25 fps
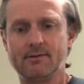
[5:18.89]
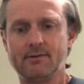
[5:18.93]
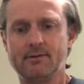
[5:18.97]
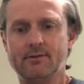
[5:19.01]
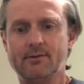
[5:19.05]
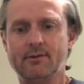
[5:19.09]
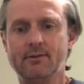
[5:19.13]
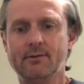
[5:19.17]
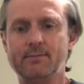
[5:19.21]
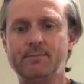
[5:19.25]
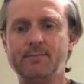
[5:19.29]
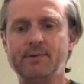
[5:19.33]

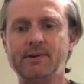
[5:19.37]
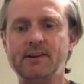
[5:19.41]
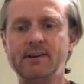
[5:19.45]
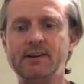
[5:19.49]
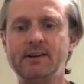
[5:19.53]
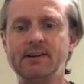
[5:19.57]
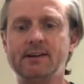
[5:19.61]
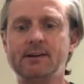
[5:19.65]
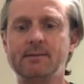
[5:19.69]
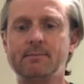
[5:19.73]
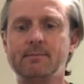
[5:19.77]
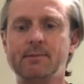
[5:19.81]
the
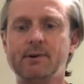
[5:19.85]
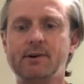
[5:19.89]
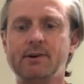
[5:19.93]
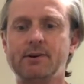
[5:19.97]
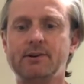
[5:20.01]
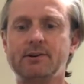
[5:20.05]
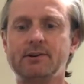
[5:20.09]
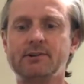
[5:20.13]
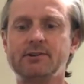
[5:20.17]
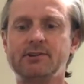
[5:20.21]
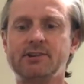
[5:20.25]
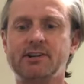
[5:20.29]
peanut
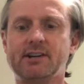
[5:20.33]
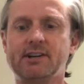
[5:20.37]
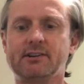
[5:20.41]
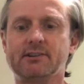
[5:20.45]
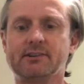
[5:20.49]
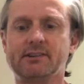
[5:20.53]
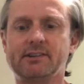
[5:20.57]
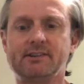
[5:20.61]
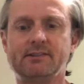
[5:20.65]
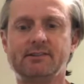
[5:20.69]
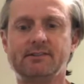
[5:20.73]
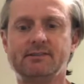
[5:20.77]
butter and
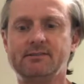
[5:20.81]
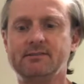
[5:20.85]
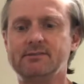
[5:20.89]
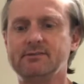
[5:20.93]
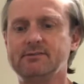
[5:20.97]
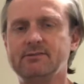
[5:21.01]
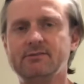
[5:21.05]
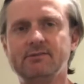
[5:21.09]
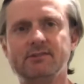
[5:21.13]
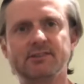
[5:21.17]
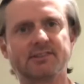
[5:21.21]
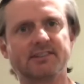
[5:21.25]
jelly.
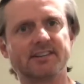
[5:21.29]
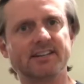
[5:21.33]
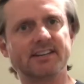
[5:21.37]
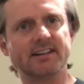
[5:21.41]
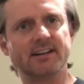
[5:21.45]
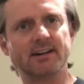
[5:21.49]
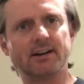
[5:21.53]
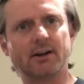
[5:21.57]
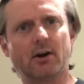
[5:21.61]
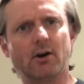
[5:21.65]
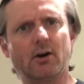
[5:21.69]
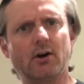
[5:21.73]
You just get
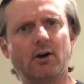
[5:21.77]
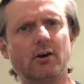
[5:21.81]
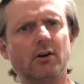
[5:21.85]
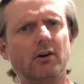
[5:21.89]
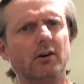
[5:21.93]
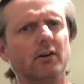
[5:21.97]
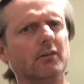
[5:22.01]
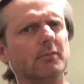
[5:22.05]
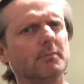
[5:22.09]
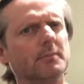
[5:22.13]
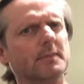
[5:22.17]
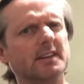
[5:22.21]
it
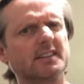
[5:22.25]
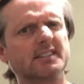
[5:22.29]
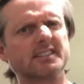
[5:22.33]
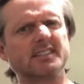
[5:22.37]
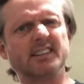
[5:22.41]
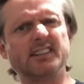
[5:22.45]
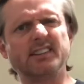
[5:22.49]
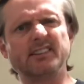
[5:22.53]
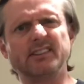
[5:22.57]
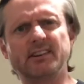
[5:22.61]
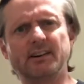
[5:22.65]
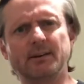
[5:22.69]
all mixed
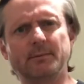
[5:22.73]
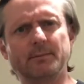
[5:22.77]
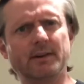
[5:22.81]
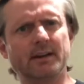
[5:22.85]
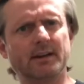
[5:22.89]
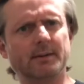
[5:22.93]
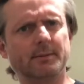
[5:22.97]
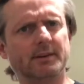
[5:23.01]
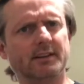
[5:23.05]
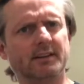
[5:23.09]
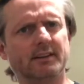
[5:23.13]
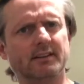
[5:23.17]
in there,
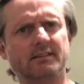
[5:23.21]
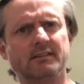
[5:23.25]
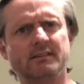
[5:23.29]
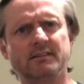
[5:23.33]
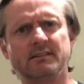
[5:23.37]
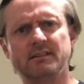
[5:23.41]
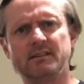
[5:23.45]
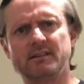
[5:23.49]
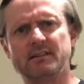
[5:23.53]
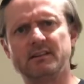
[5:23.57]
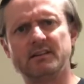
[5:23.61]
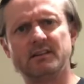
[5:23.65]
baby.
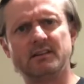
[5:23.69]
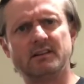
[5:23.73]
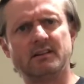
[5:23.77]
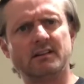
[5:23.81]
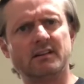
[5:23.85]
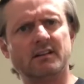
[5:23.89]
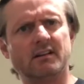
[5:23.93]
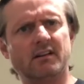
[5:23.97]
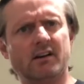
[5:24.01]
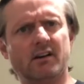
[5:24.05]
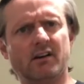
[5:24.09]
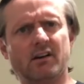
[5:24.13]

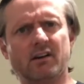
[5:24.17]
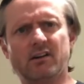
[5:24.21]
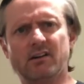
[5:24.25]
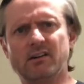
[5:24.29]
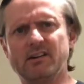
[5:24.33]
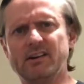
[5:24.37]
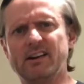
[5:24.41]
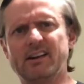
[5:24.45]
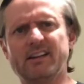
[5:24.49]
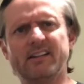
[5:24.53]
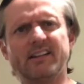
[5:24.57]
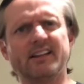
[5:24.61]
Oh
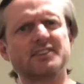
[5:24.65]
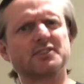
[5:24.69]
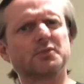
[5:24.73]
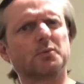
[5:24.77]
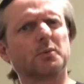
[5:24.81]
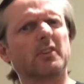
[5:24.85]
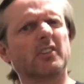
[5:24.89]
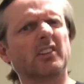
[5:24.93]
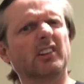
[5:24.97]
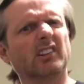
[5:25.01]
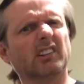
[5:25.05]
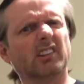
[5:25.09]
yeah, that's
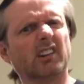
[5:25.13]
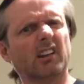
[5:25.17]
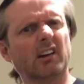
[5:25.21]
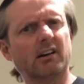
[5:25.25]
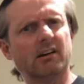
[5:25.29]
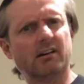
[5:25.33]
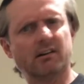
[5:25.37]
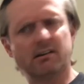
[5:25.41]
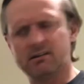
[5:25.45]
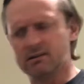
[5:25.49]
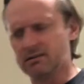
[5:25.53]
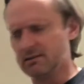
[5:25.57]
where the
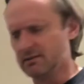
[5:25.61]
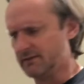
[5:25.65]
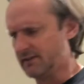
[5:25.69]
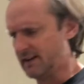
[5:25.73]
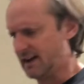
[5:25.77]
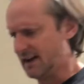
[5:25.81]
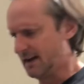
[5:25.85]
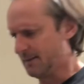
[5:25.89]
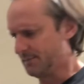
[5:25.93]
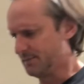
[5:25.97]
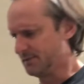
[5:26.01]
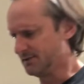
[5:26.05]
love
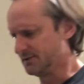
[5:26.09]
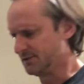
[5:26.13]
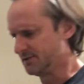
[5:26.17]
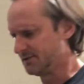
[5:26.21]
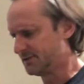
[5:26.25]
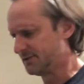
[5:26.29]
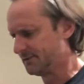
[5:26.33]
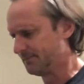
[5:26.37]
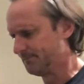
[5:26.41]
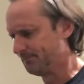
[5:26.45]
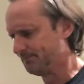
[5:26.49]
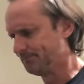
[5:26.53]

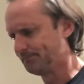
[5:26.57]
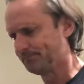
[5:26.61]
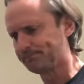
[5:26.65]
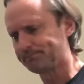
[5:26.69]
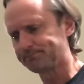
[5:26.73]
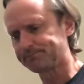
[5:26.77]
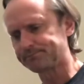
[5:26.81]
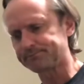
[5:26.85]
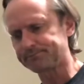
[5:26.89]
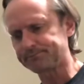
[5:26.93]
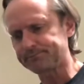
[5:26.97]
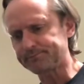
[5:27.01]
happens.
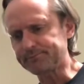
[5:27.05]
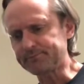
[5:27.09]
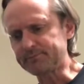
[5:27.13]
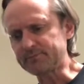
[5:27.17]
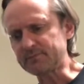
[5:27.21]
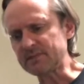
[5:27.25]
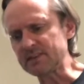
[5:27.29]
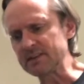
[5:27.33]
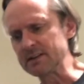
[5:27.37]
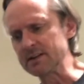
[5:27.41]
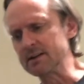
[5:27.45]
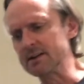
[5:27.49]

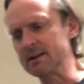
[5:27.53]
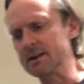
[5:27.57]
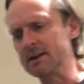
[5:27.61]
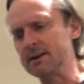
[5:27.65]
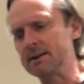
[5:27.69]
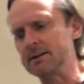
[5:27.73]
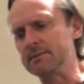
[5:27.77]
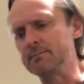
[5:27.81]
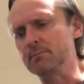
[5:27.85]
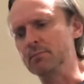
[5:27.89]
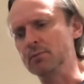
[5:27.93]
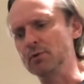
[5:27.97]

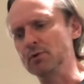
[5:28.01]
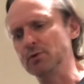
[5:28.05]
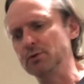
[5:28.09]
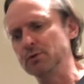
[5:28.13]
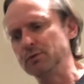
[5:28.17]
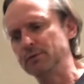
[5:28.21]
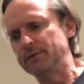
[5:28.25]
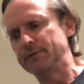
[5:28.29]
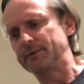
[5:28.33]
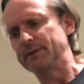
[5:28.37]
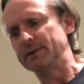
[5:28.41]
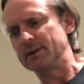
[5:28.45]

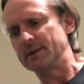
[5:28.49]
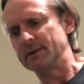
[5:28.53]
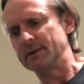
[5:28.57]
Move